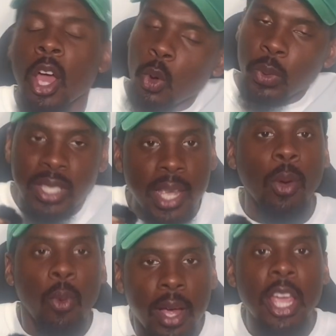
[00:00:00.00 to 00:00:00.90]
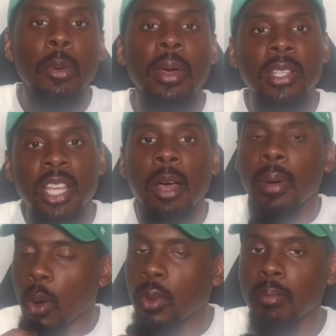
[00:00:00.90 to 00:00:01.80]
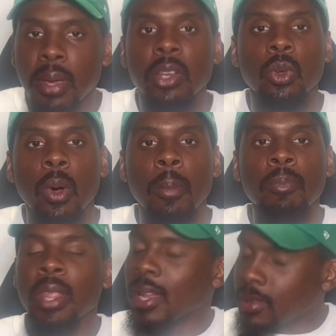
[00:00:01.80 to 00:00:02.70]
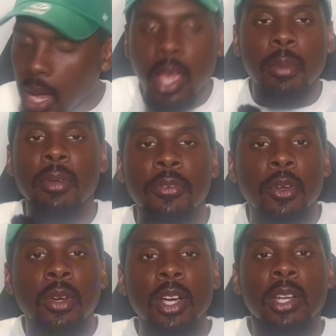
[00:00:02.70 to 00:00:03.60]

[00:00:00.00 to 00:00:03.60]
We take it one game at a time, how we been doing. Damn, it feel good to